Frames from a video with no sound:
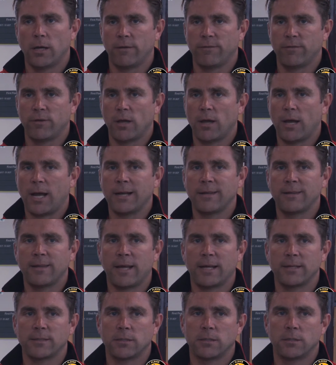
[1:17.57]
If you add
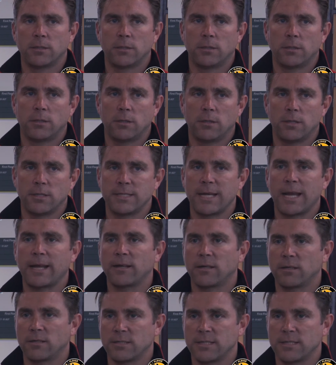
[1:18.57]
that, the technical